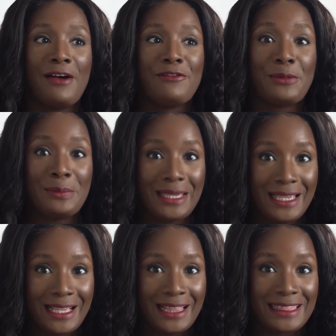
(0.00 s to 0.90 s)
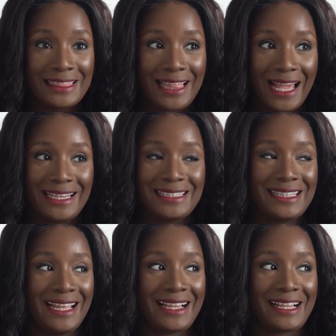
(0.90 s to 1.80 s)
For me, that is
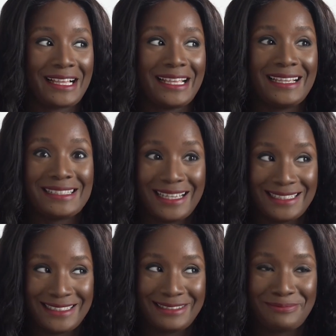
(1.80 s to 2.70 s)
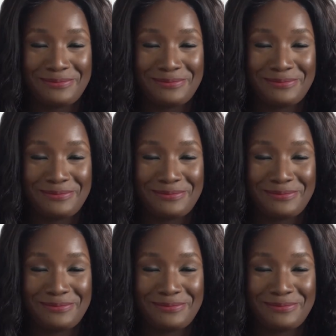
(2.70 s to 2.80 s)
like exciting.